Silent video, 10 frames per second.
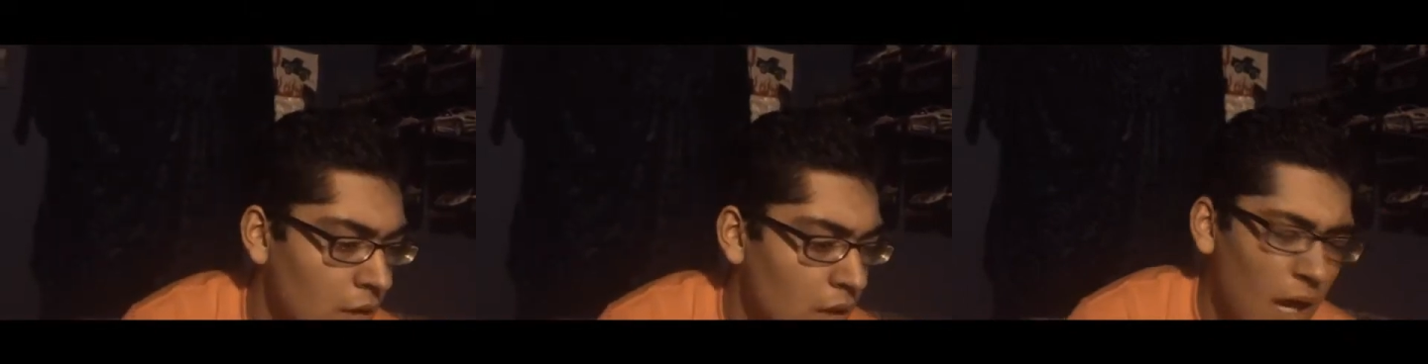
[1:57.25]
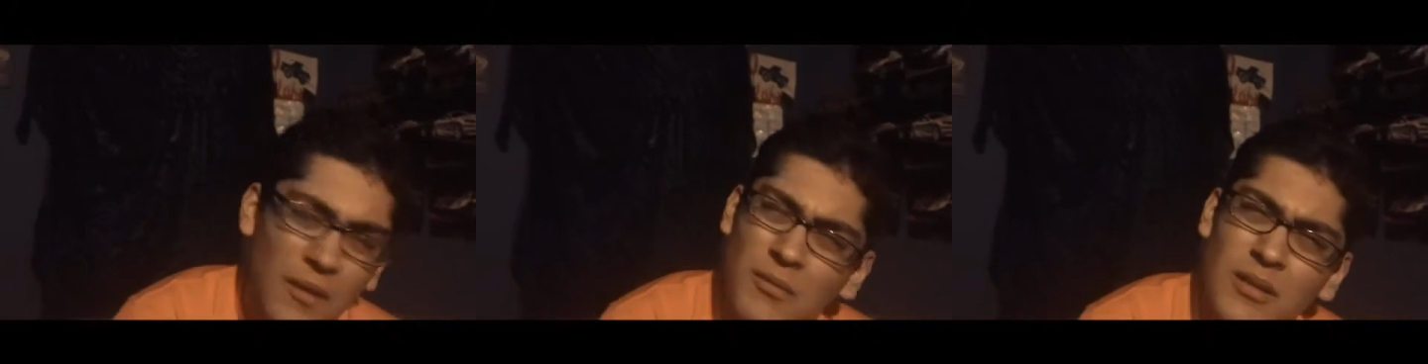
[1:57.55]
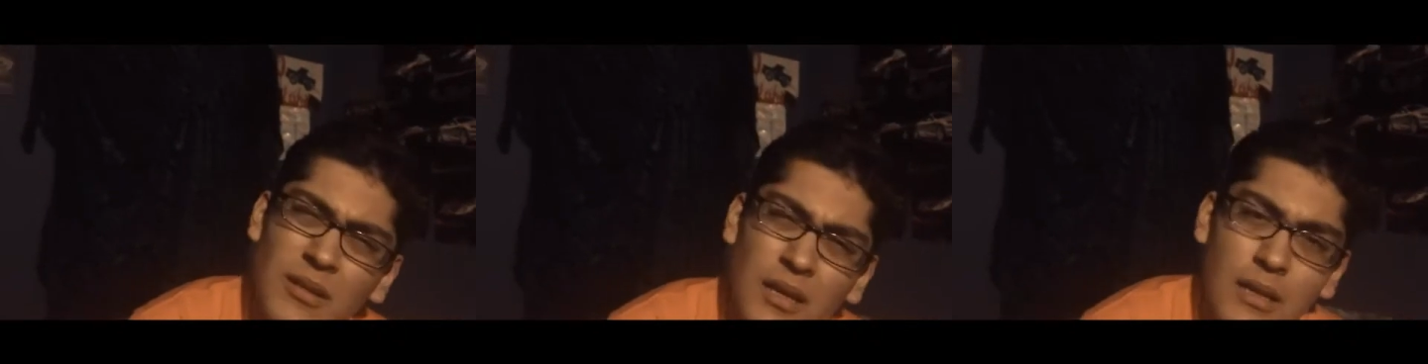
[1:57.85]
I don't want to
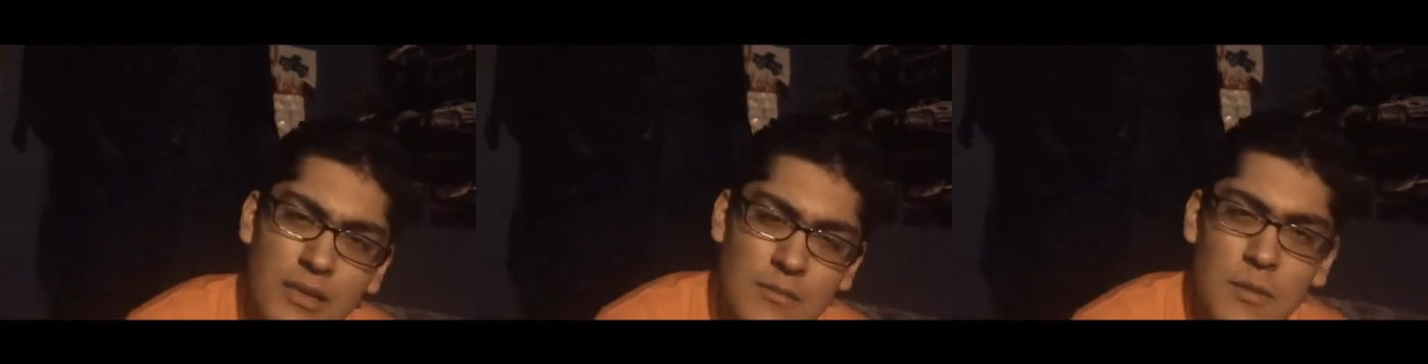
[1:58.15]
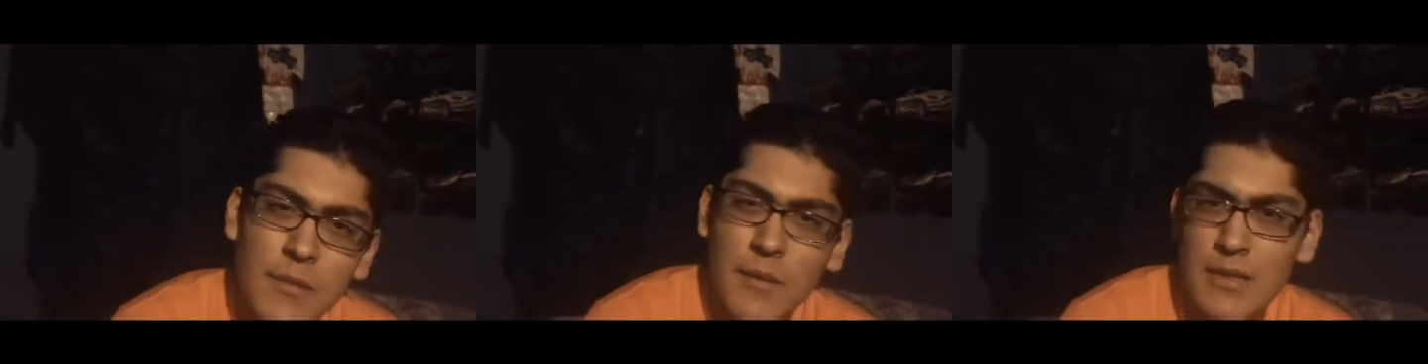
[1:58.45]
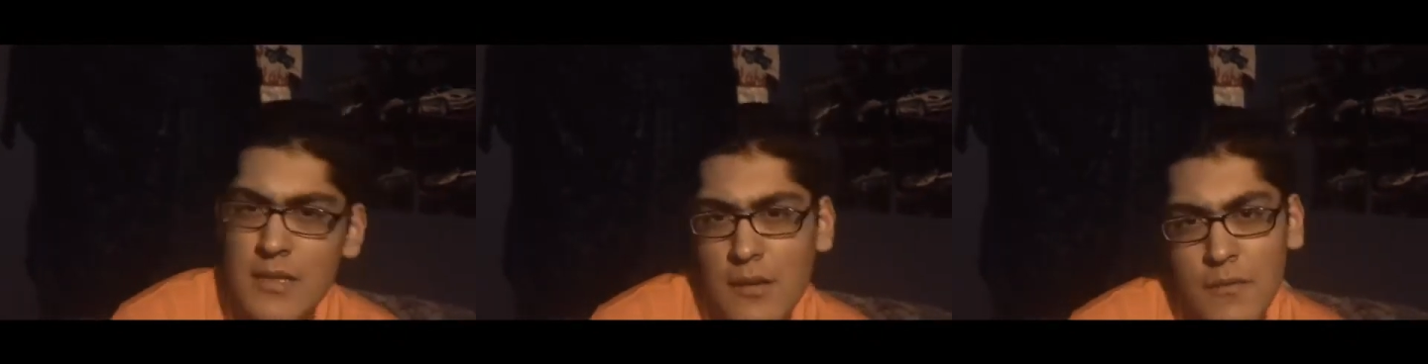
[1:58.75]
know how to explain
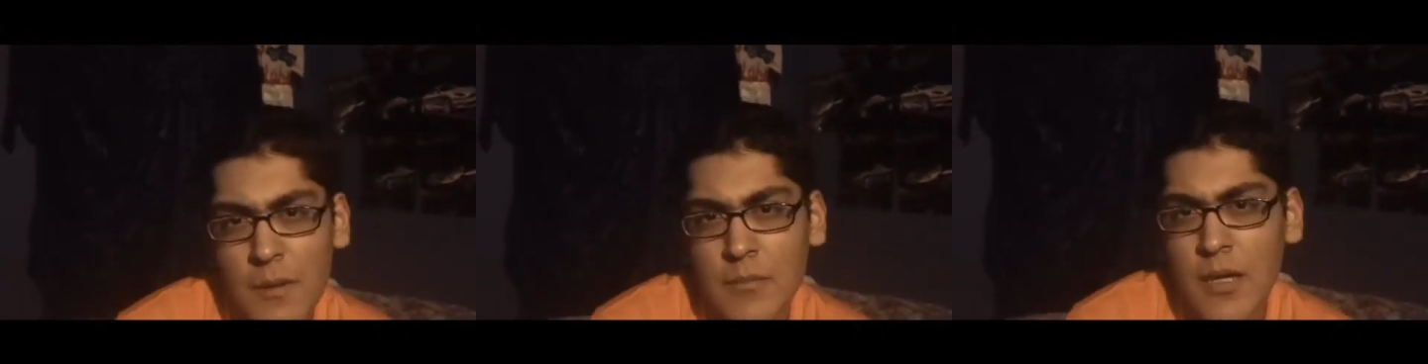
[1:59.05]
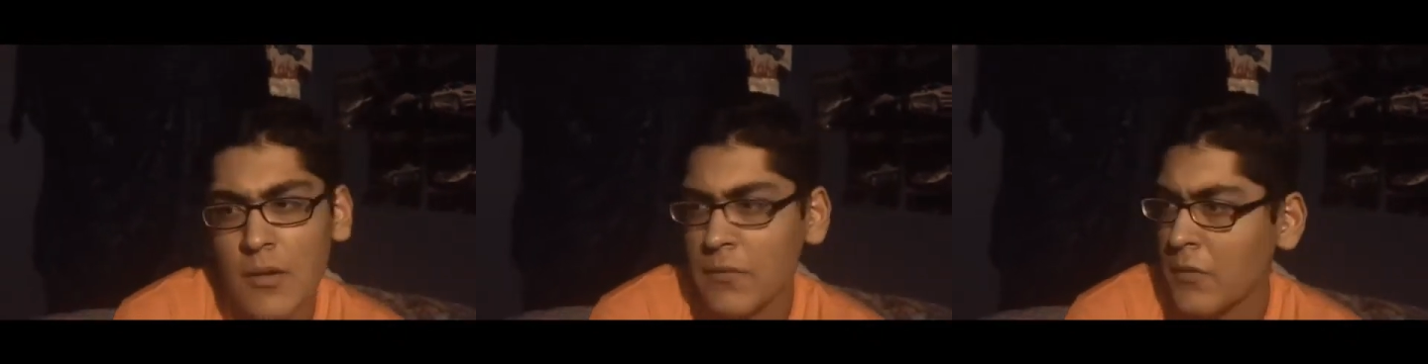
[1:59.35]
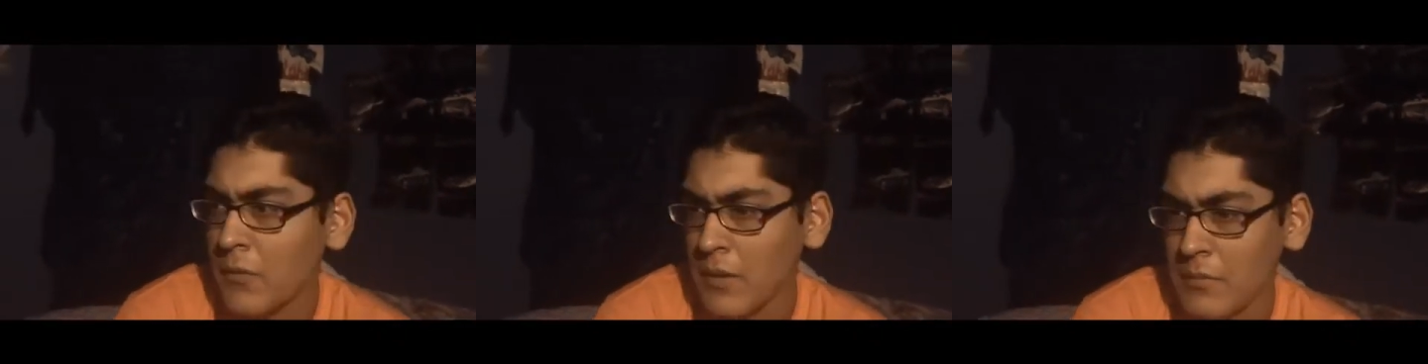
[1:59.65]
myself. I'm not
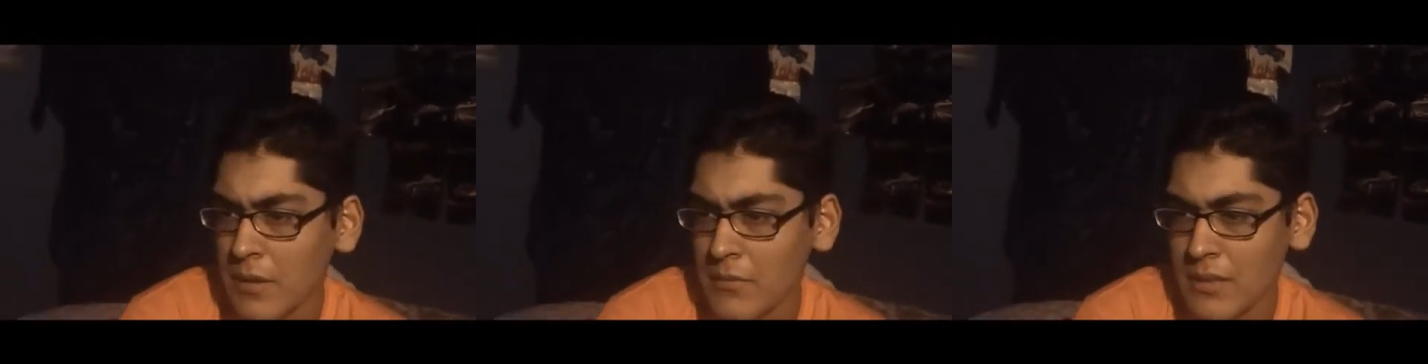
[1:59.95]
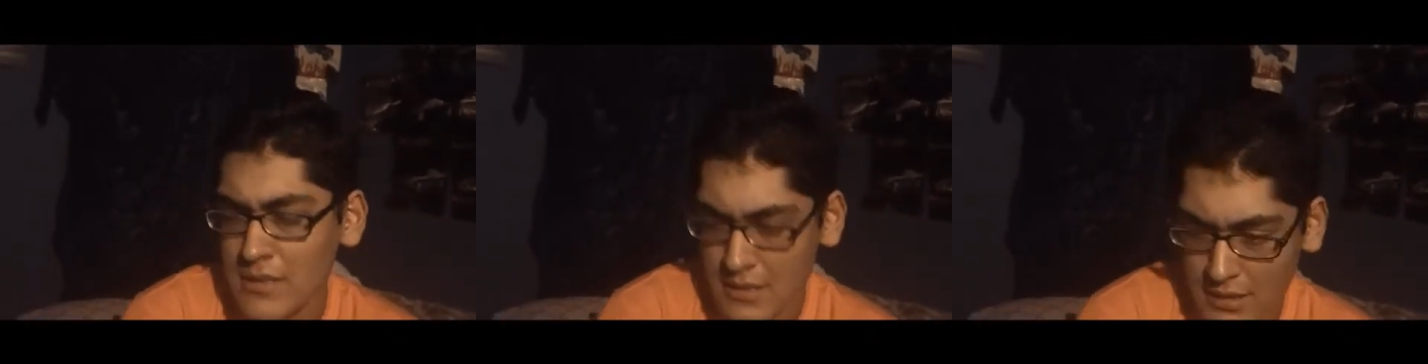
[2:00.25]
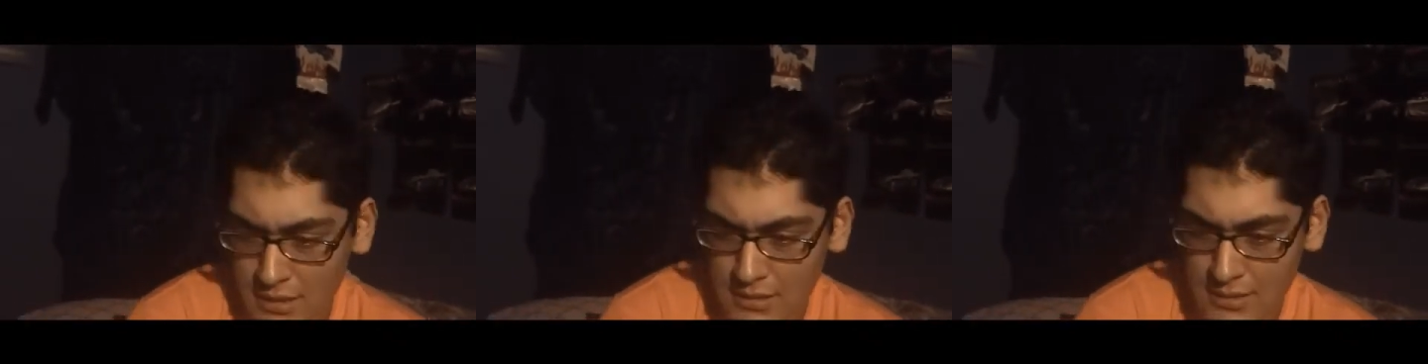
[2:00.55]
overweight, but I'm not
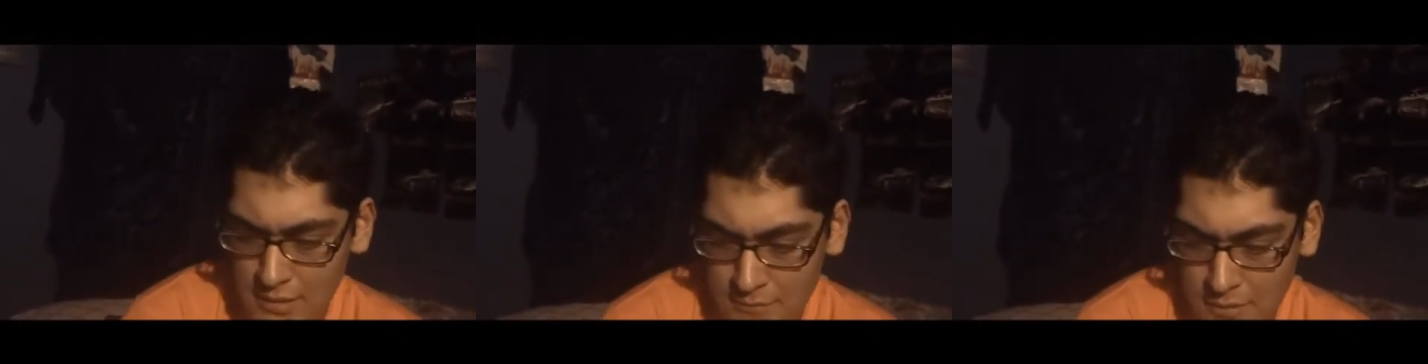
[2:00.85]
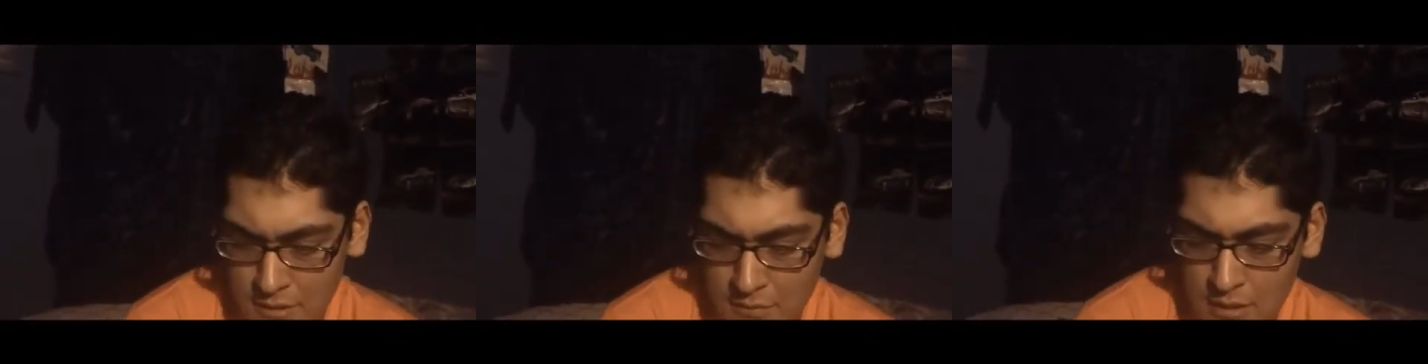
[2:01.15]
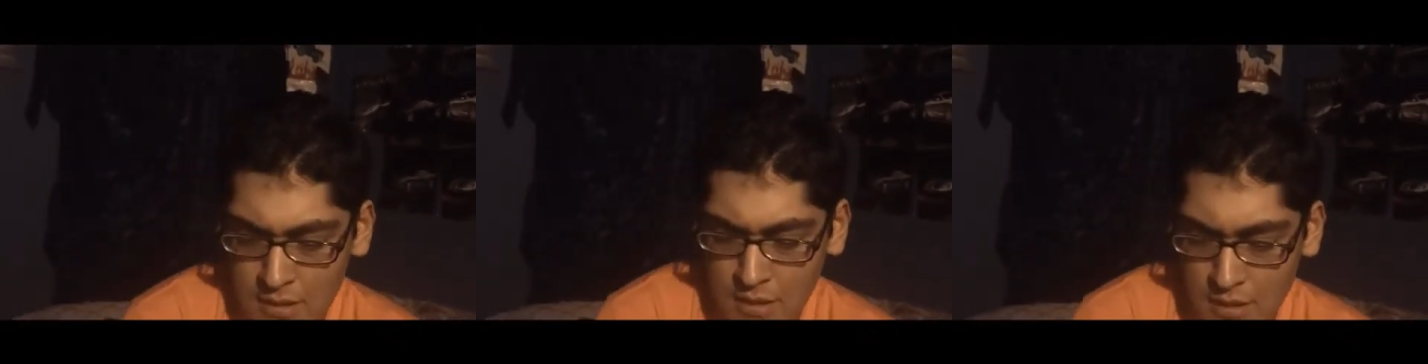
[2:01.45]
skinny at the same time.
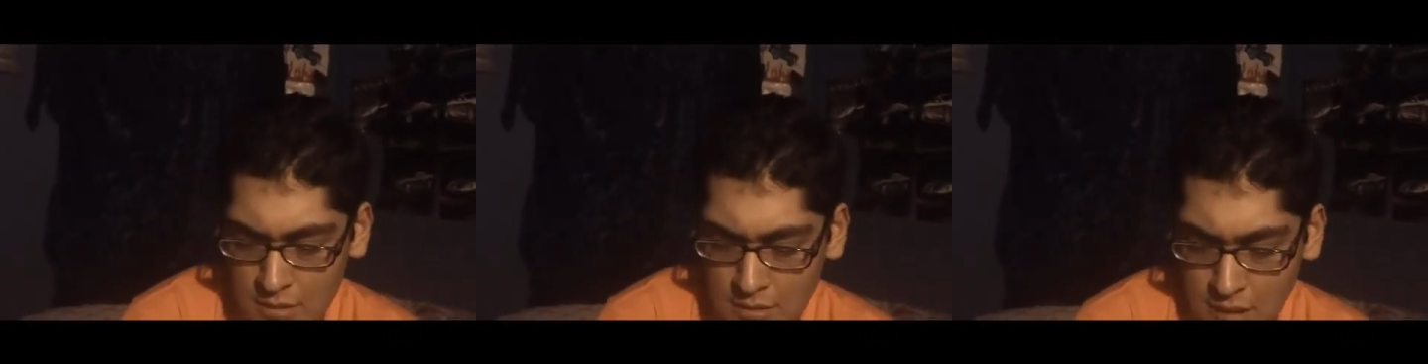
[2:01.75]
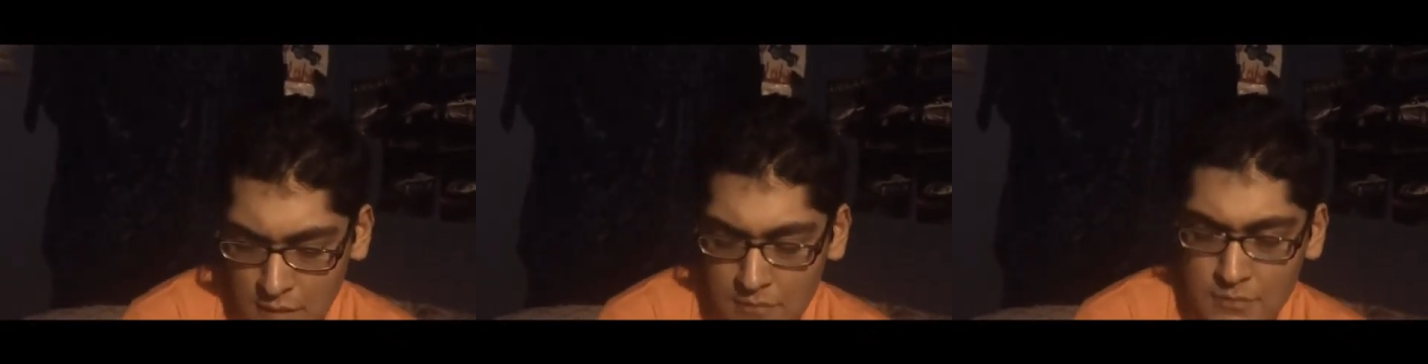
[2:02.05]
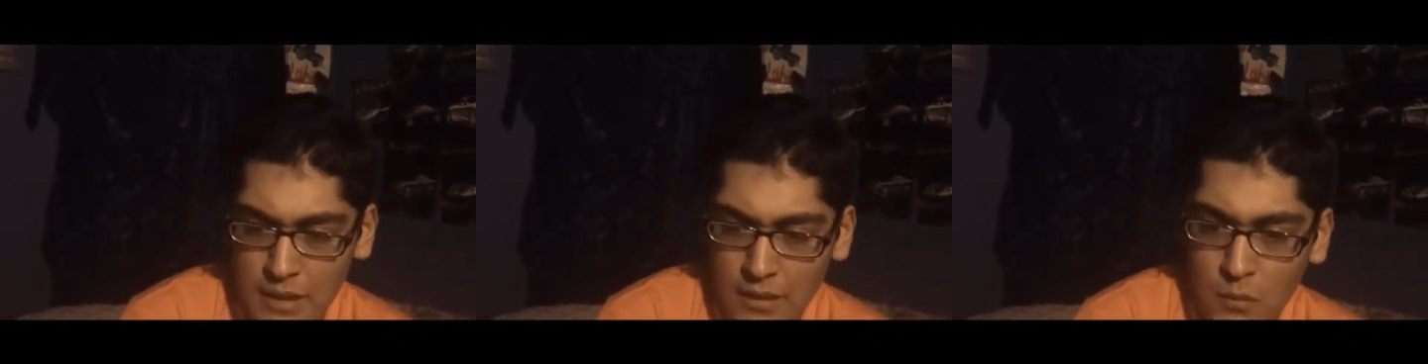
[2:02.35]
So I'm like